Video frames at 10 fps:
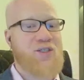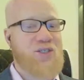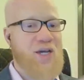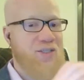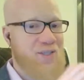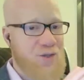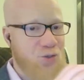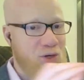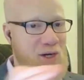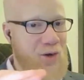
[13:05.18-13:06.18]
Exercise
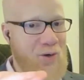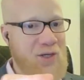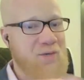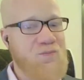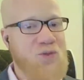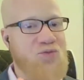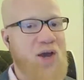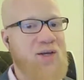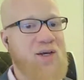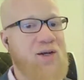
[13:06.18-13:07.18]
sensory clarity,
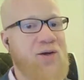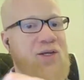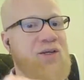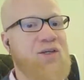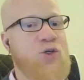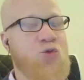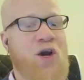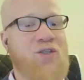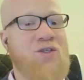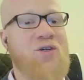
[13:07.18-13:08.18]
define it clearly, here's why
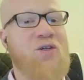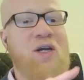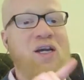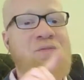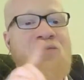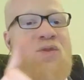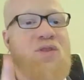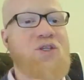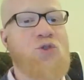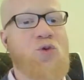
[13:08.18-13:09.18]
it's good.
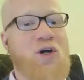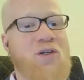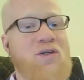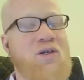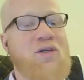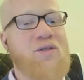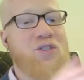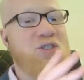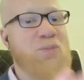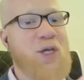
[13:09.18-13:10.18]
This one, the
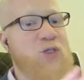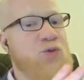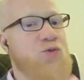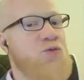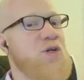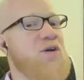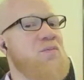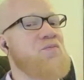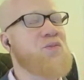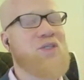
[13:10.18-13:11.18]
space for
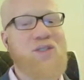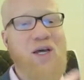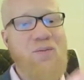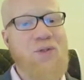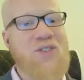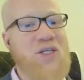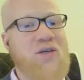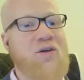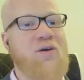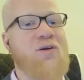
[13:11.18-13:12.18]
freedom, it's not a
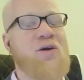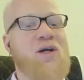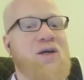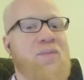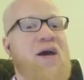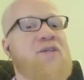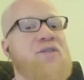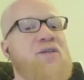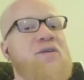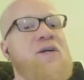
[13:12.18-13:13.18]
particular
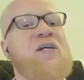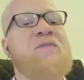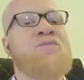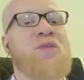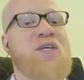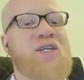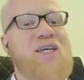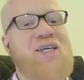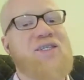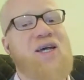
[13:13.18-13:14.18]
capacity. It
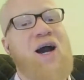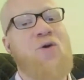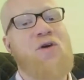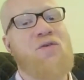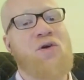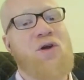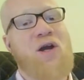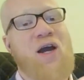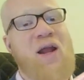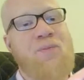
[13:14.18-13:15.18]
is, however,
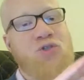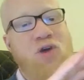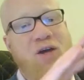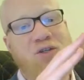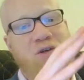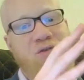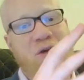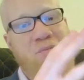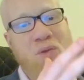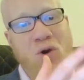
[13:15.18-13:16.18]
an abstraction of a
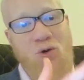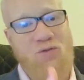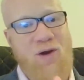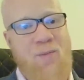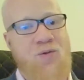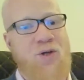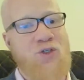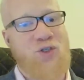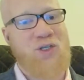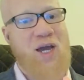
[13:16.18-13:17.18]
mode of
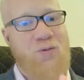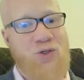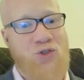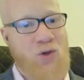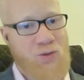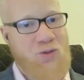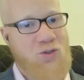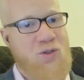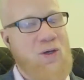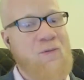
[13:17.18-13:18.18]
operation that
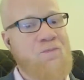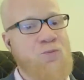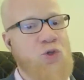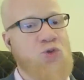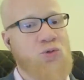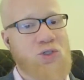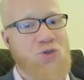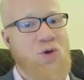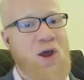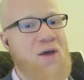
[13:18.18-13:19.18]
results, which we'll
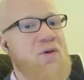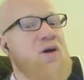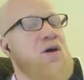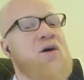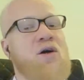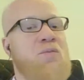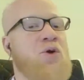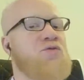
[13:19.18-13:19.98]
describe, a